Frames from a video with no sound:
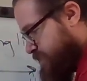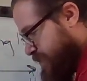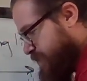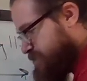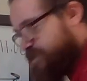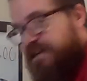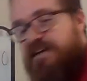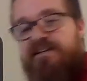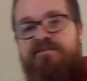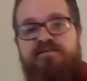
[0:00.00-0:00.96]
less
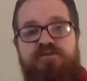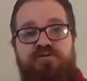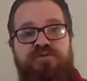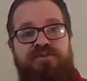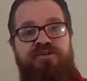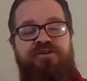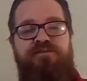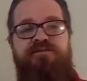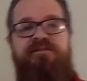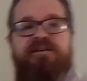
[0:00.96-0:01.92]
than
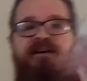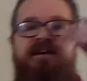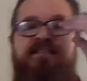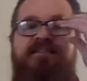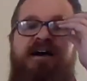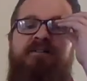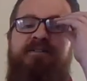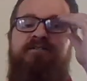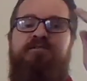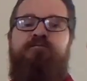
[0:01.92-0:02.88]
2/3. Now,
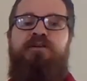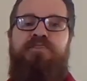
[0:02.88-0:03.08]
here's what